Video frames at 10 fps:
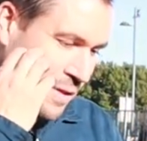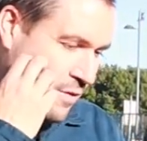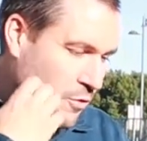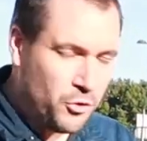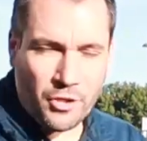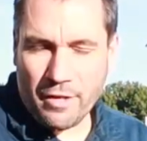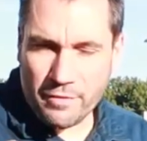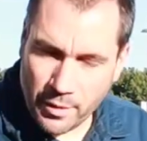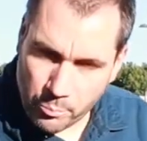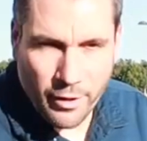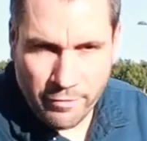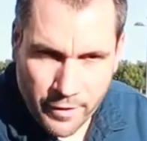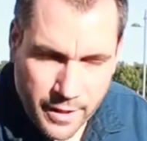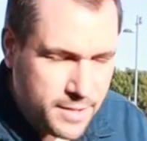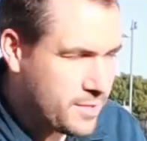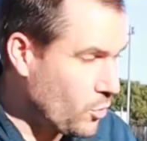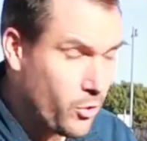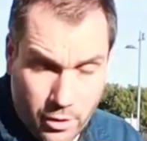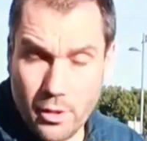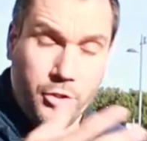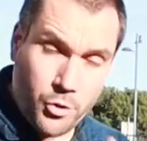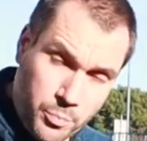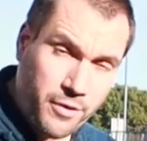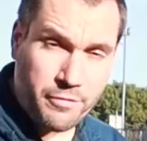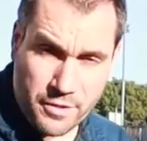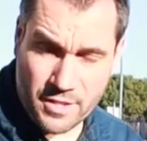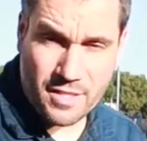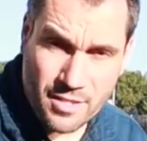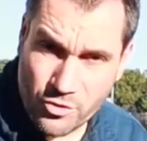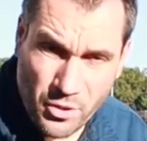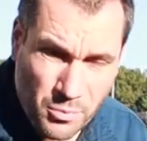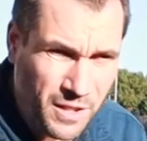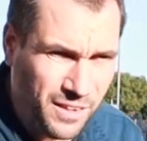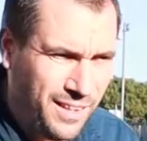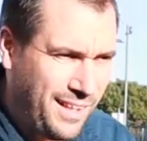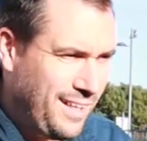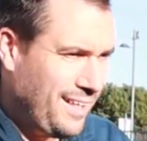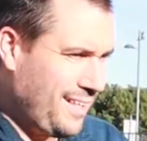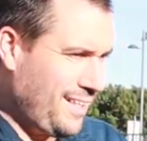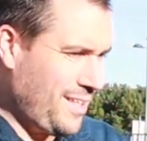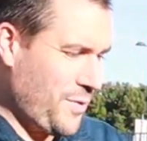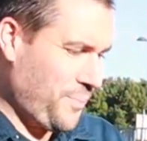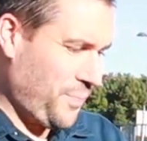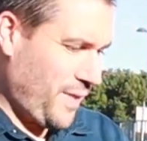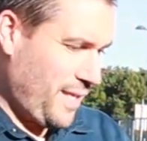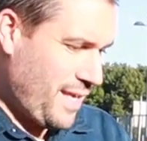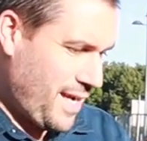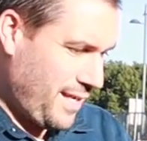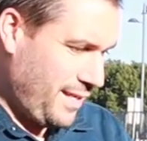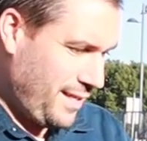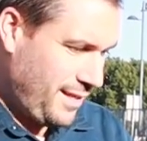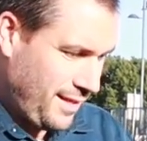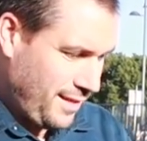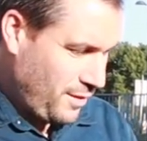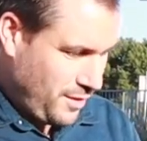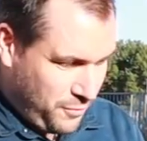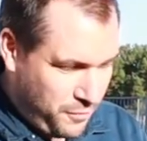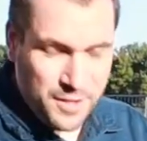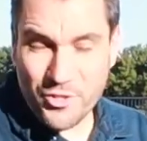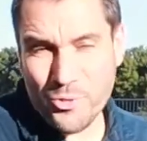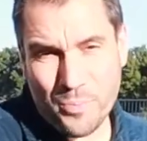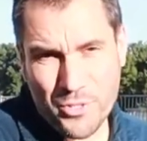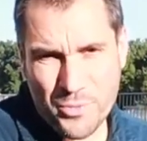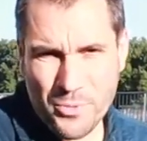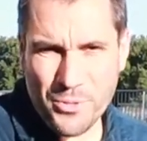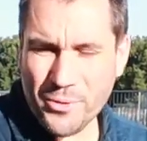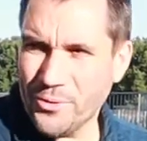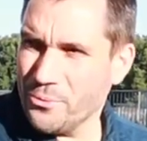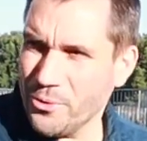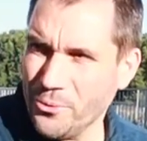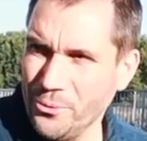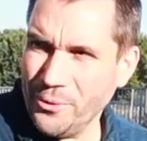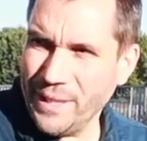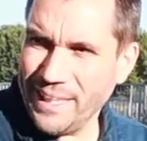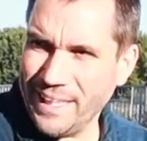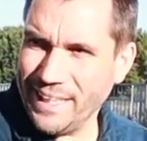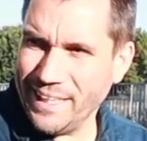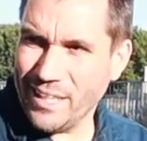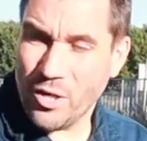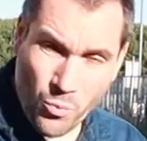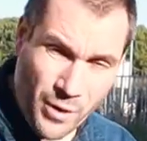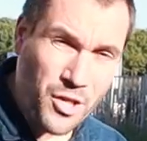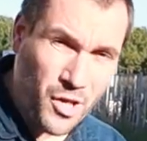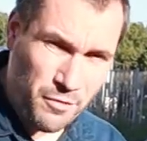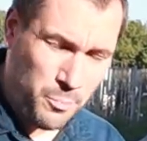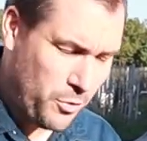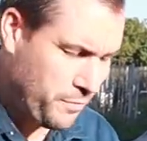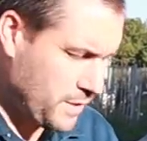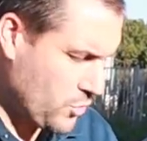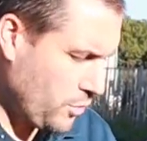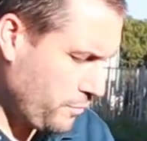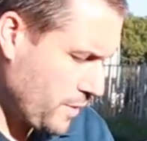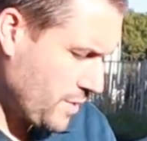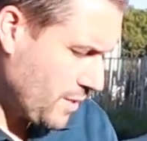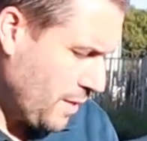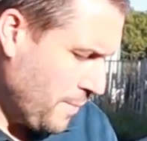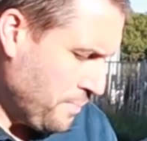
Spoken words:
if you don't have that preference, or your preference is a three-wheel, yeah, it feels super smooth on the roll when you have a perfect surface.